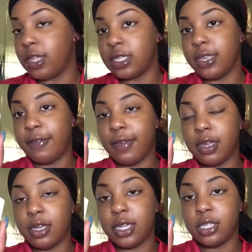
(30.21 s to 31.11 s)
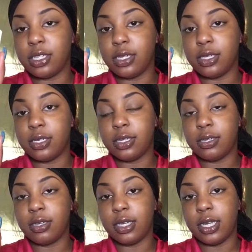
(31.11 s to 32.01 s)
Fenty foundation
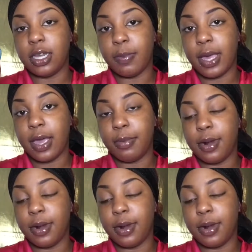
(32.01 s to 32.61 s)
to clean up my